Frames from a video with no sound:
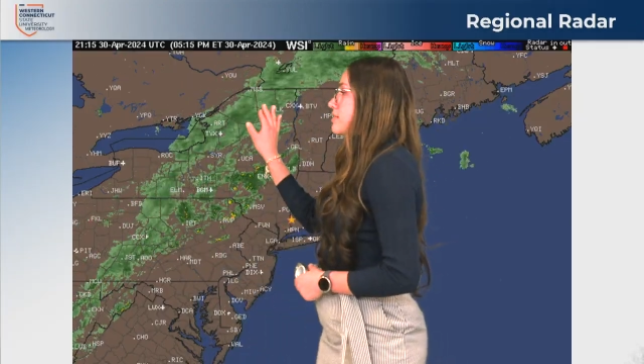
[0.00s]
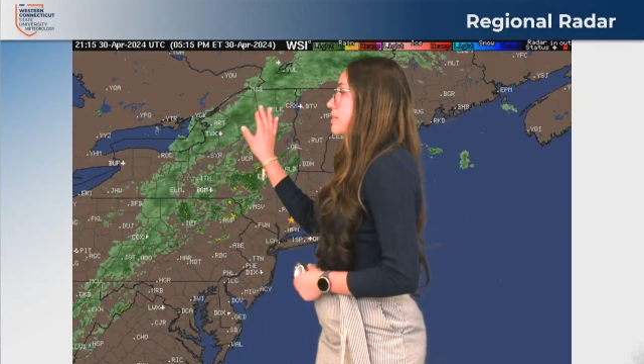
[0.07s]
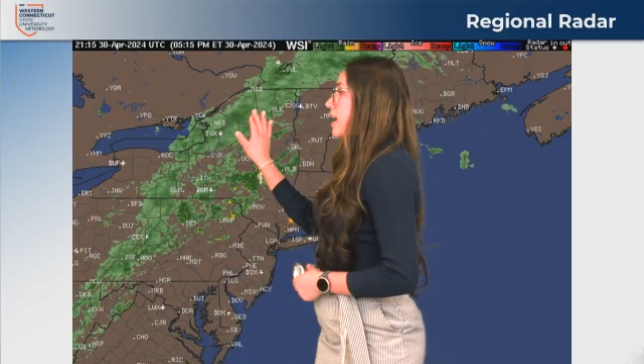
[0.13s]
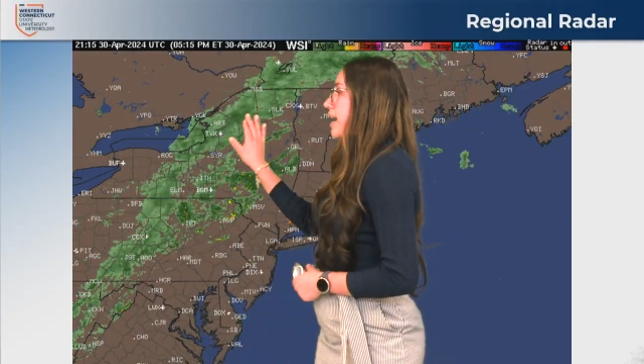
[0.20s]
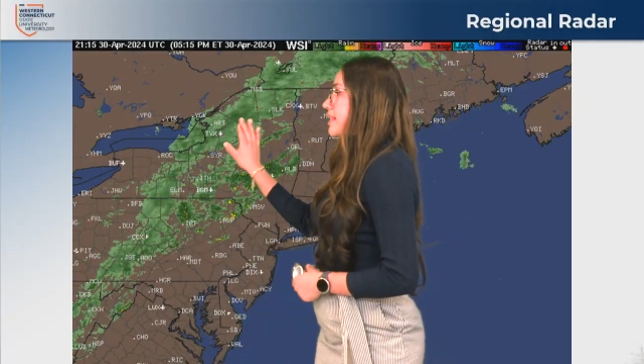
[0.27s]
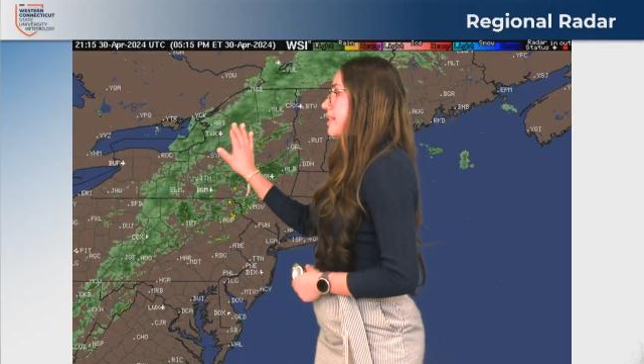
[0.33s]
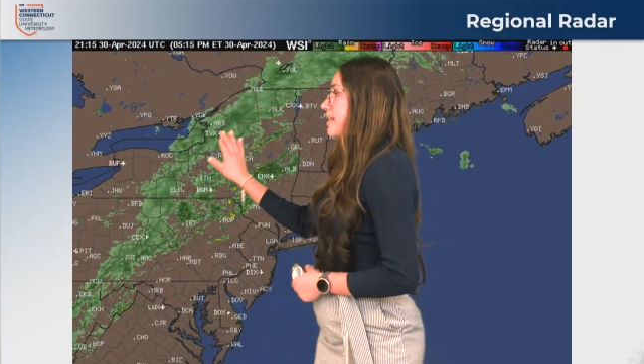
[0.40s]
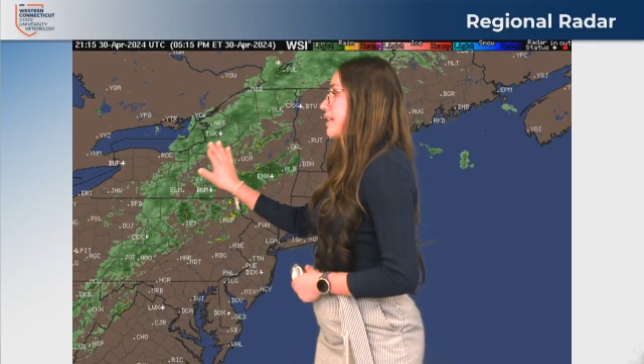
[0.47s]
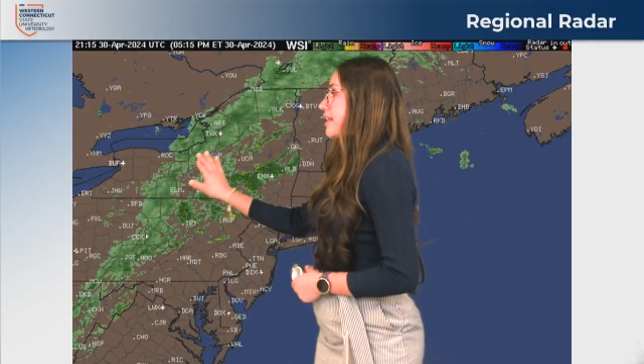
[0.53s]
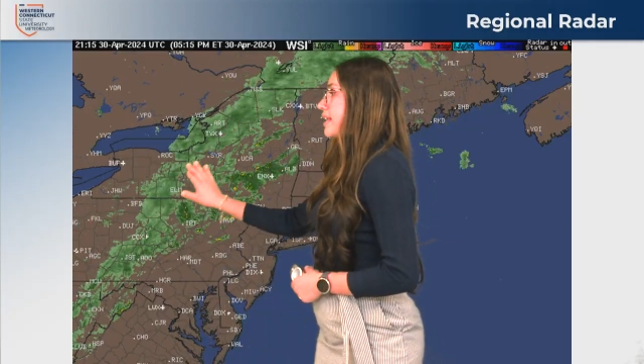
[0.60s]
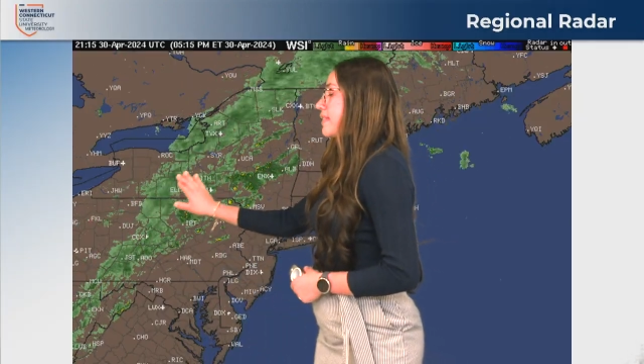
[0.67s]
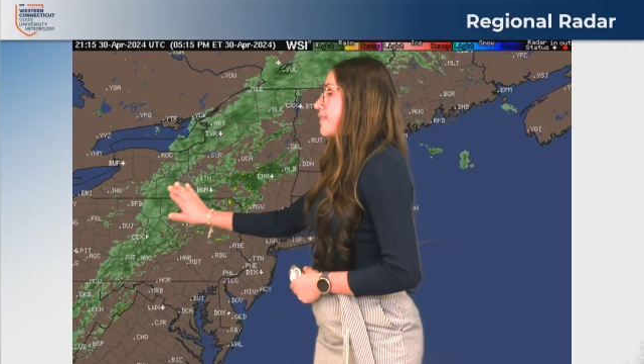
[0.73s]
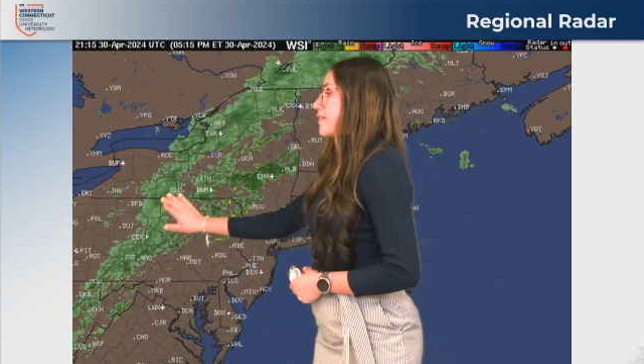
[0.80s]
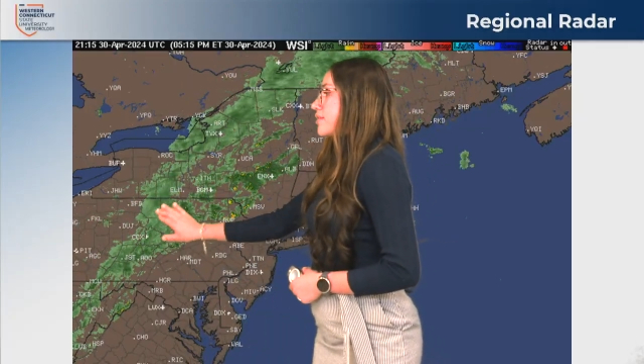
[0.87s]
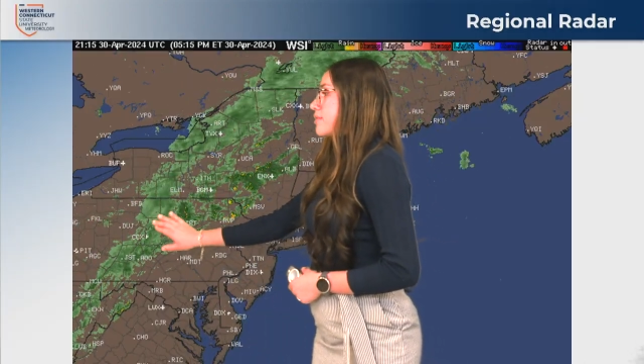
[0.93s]
highlighted
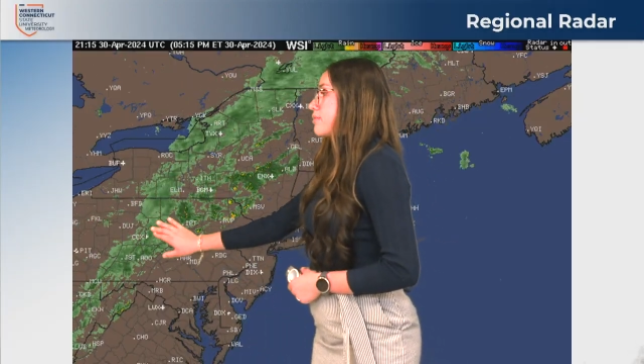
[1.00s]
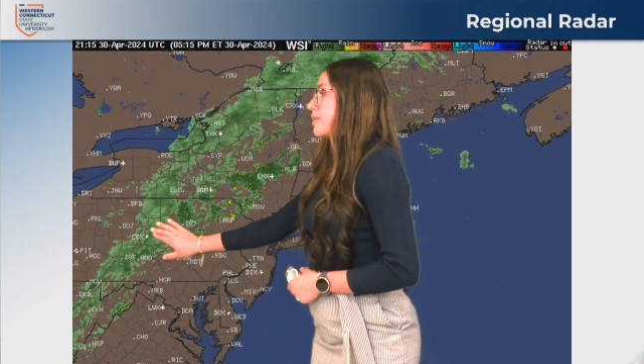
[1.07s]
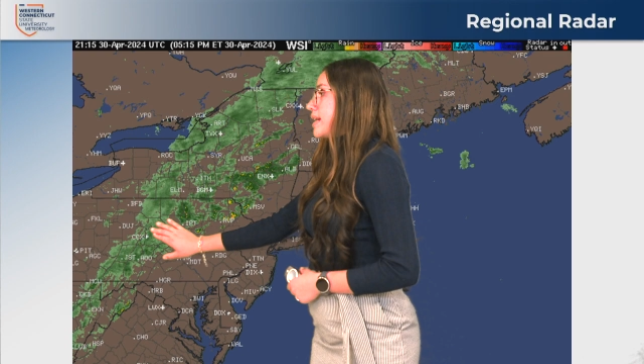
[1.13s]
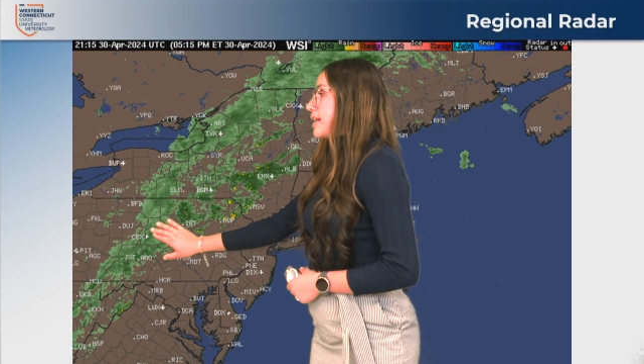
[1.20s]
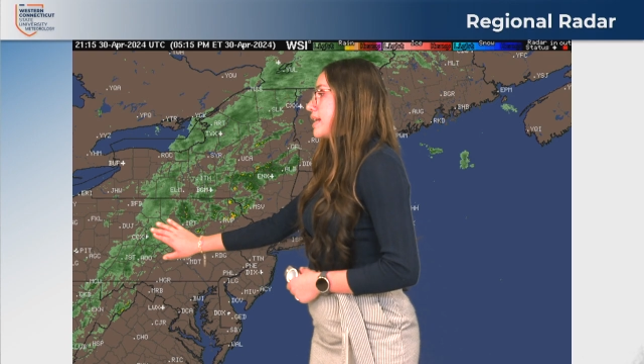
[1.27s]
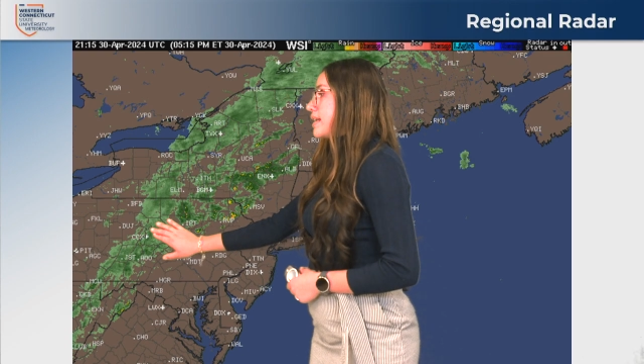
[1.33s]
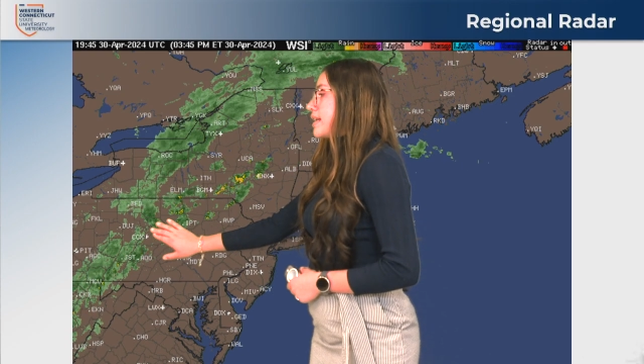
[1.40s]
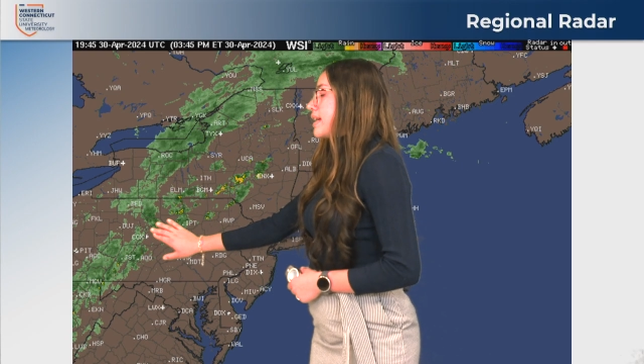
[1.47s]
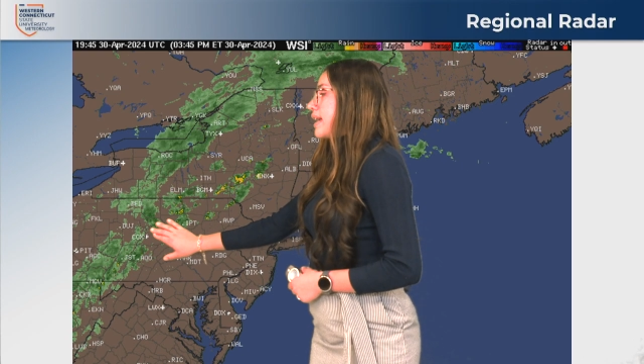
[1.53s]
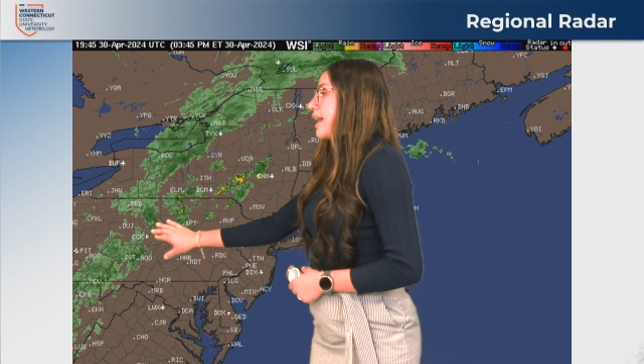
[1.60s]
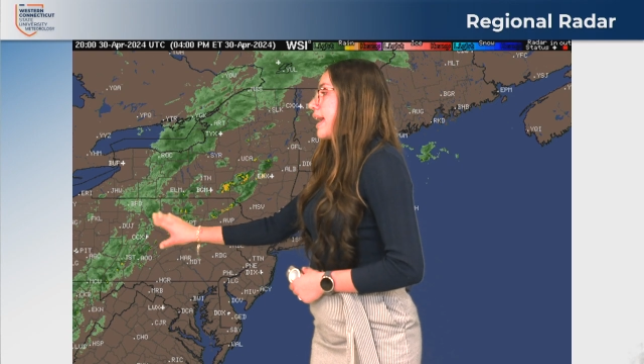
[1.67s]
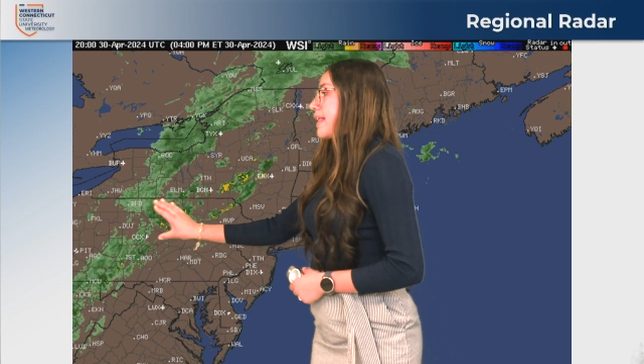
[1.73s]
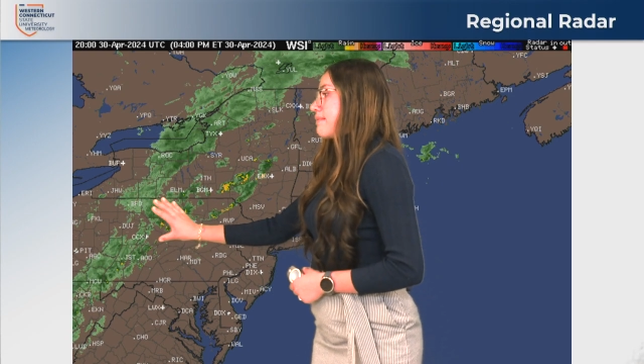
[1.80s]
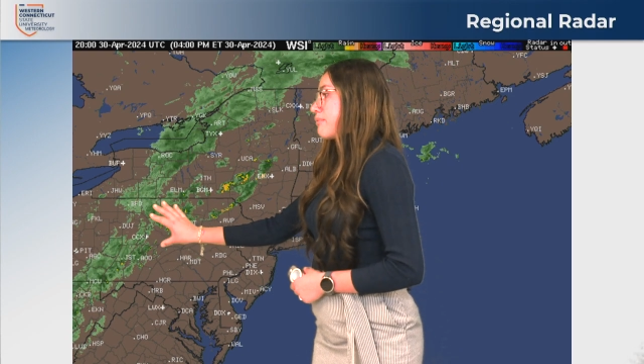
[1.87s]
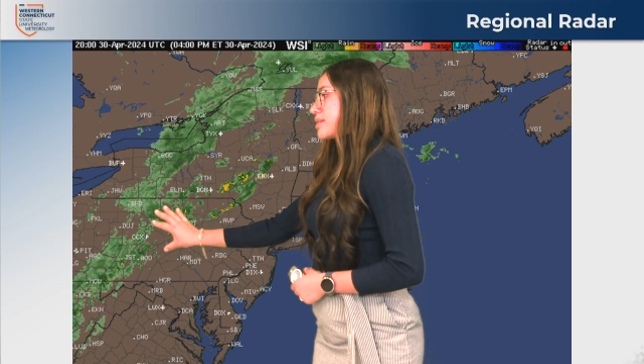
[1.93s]
in the green,
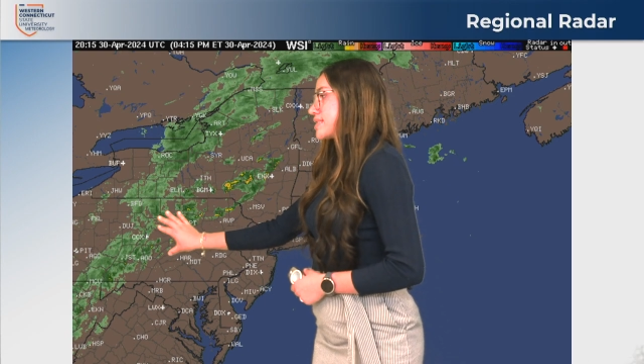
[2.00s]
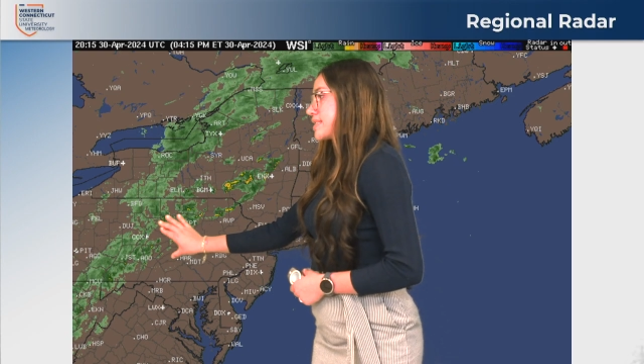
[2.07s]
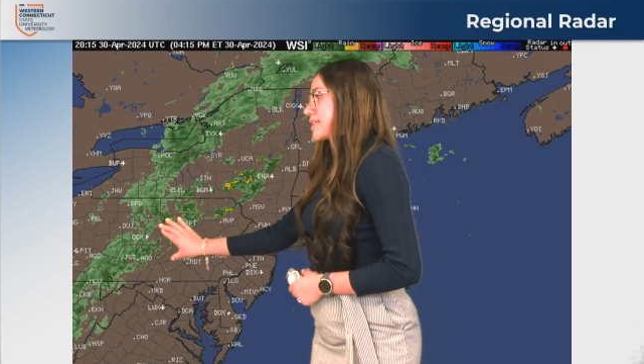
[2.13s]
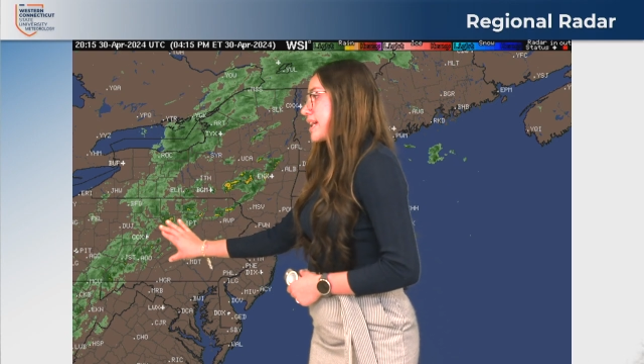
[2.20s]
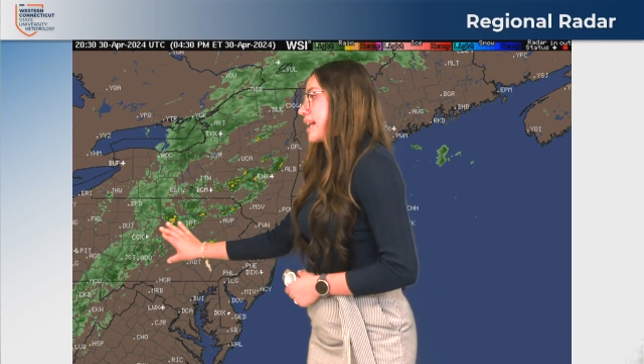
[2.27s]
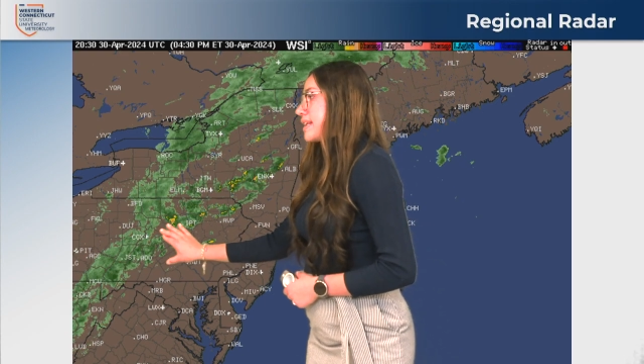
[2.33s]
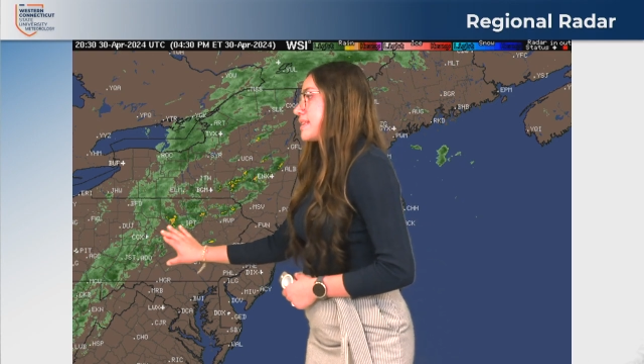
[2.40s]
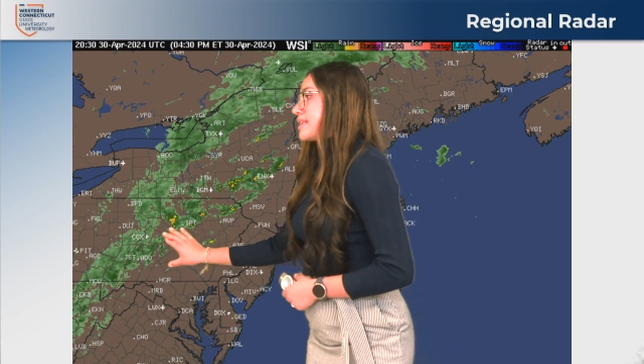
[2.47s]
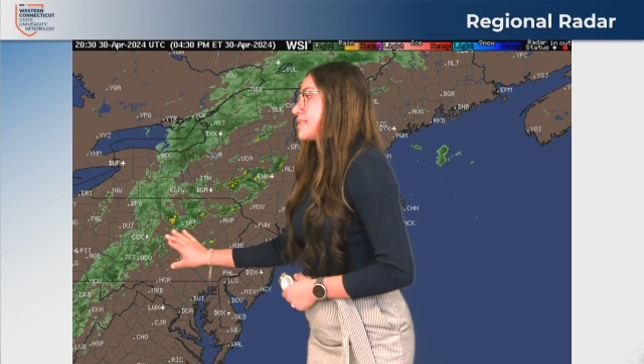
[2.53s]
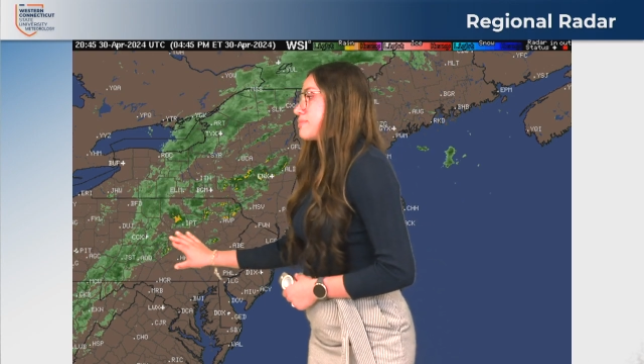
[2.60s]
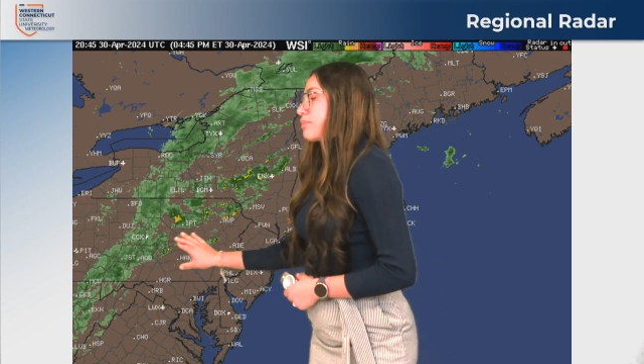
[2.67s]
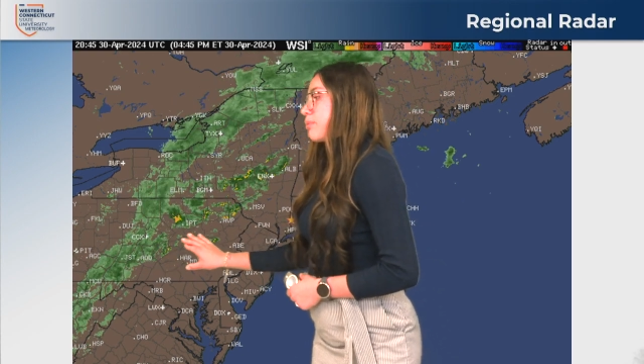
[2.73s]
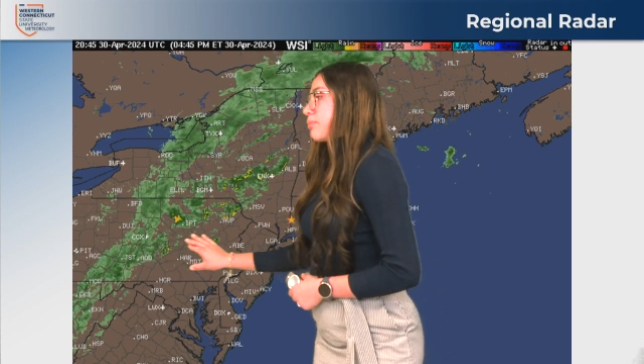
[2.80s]
and once again, this will